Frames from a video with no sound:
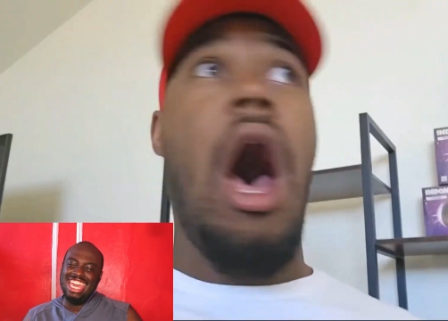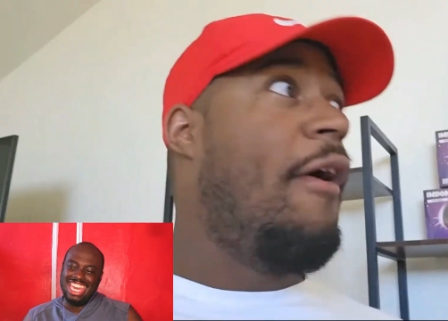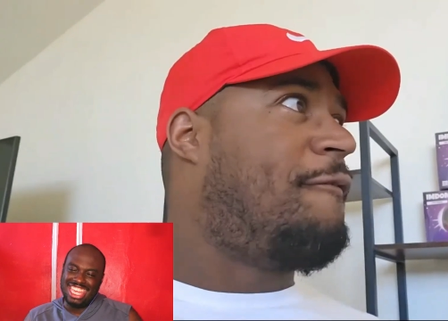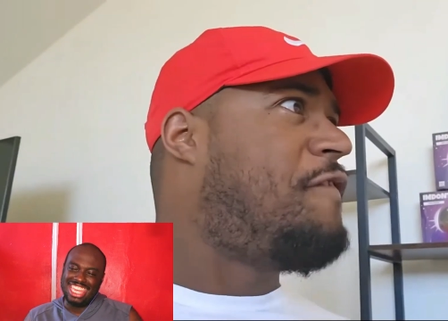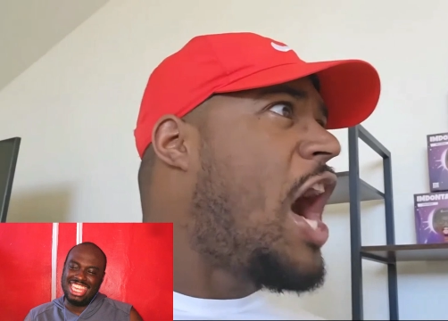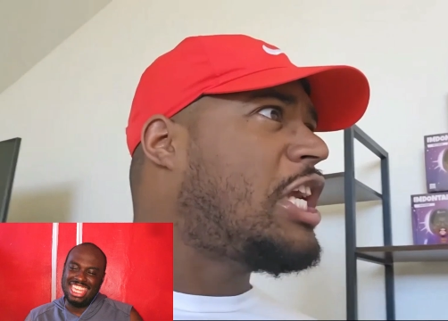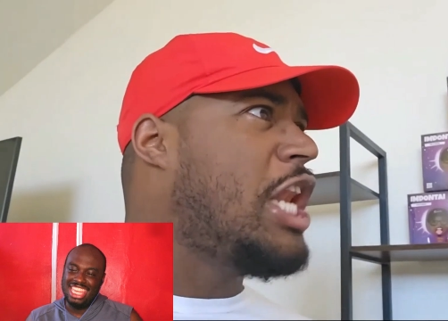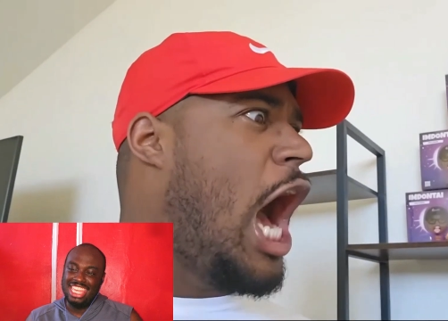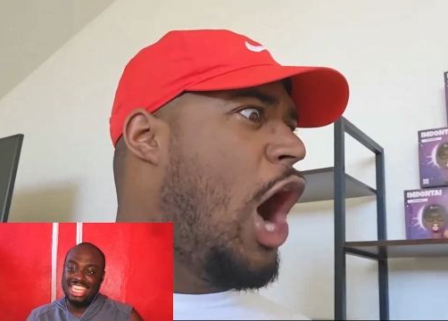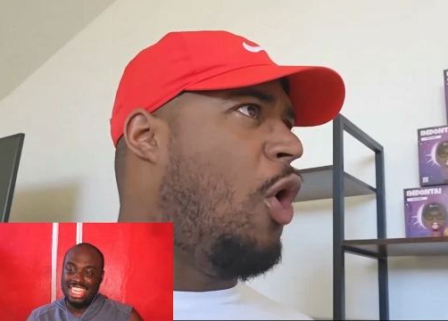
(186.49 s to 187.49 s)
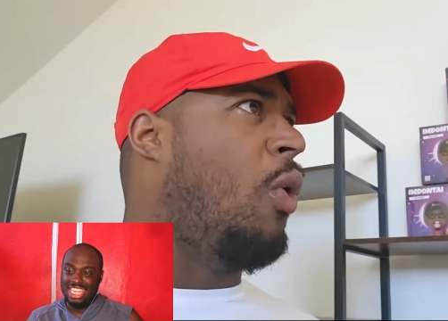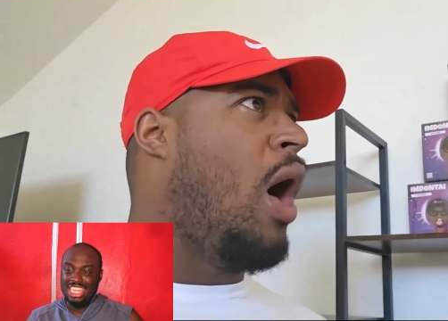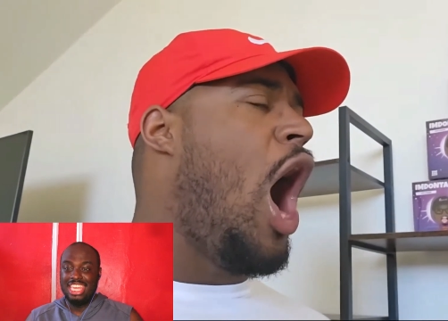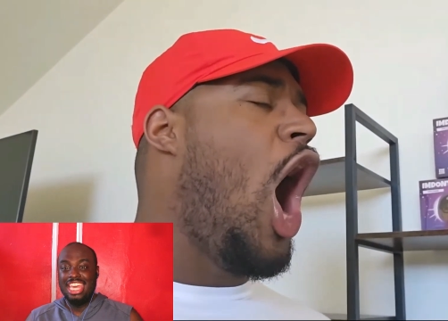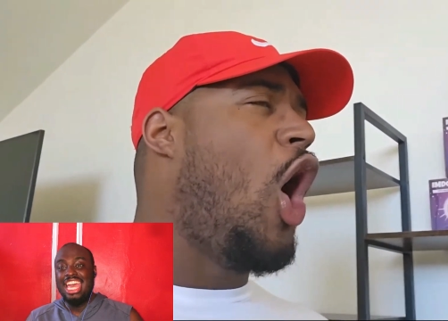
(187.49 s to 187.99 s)
Speaker 1: oh fuck
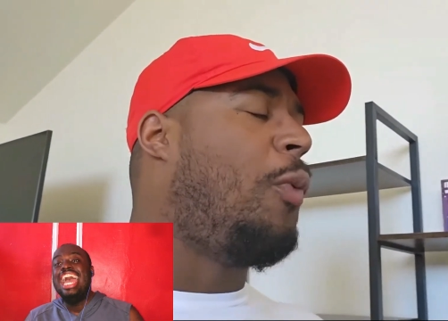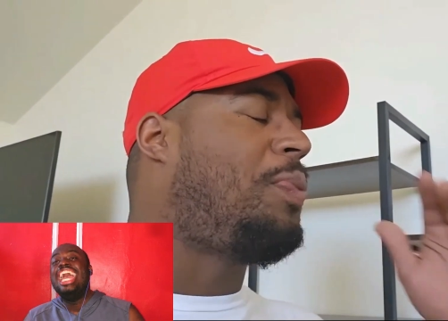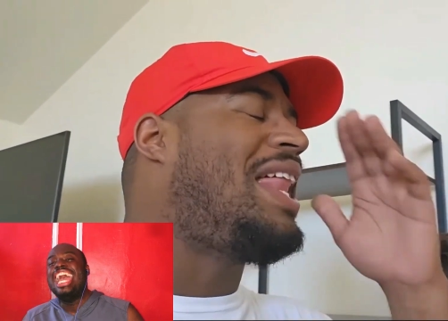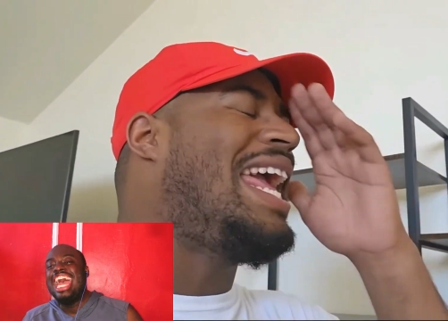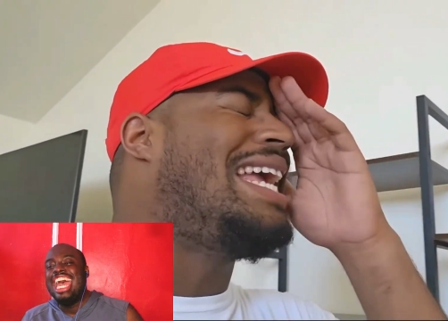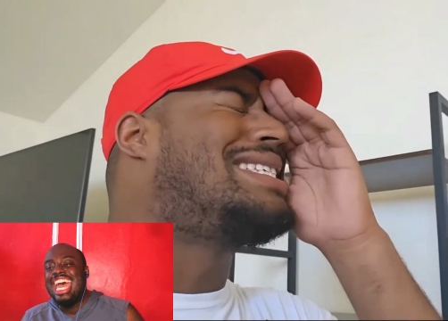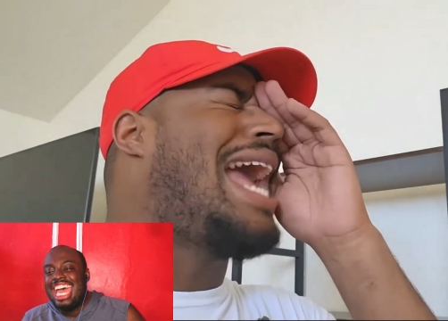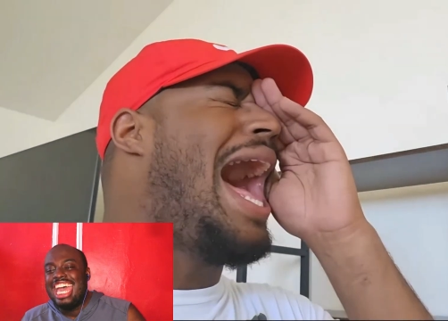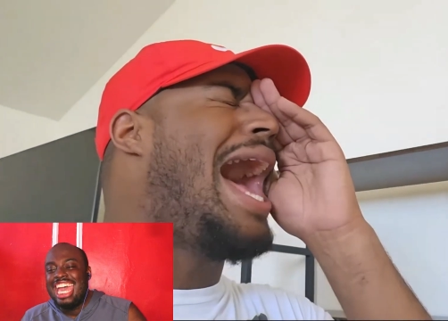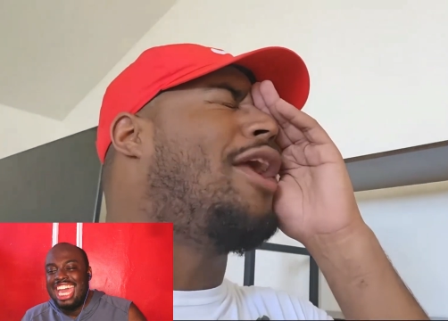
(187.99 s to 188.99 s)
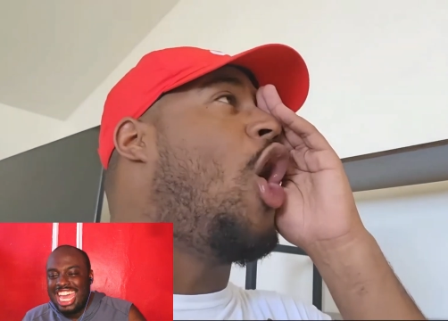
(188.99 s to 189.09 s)
no! Oh please God!